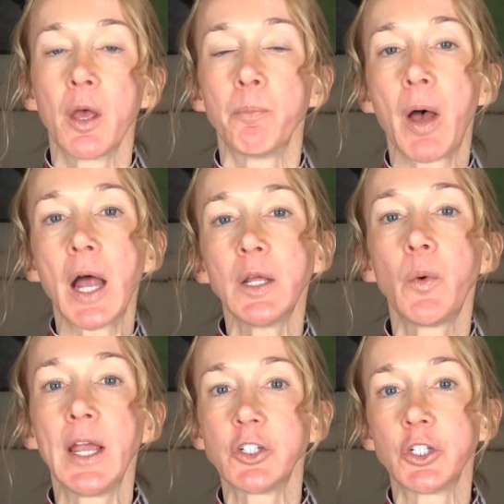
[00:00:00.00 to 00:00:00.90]
Body
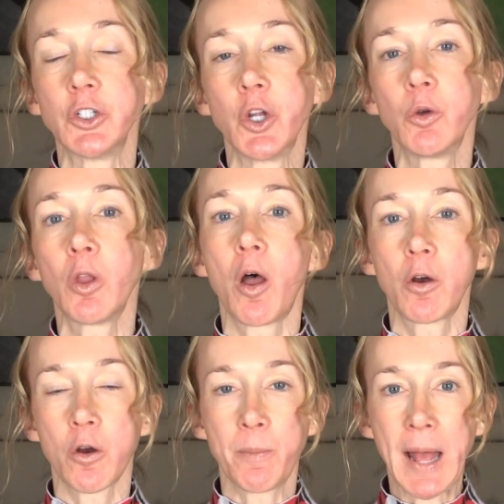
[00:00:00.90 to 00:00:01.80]
weight should no
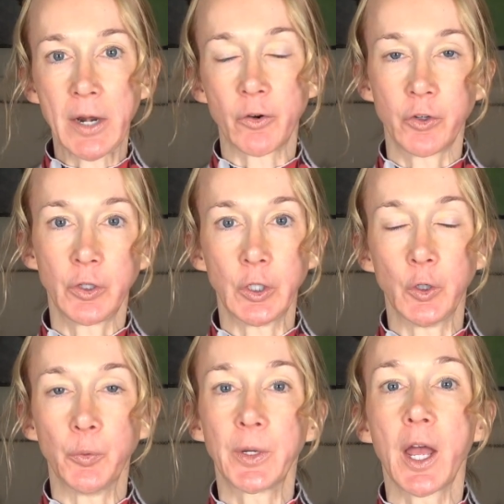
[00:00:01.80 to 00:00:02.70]
longer matter to
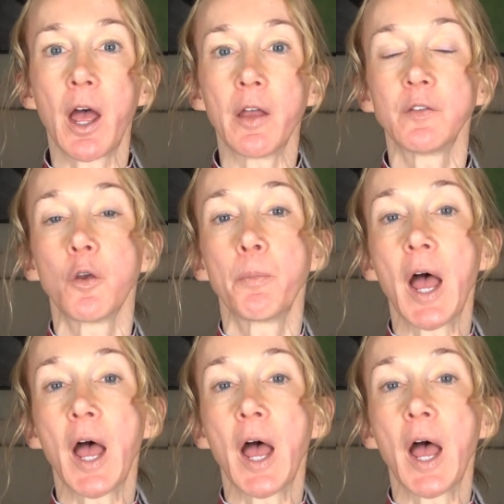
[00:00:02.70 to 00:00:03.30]
you because your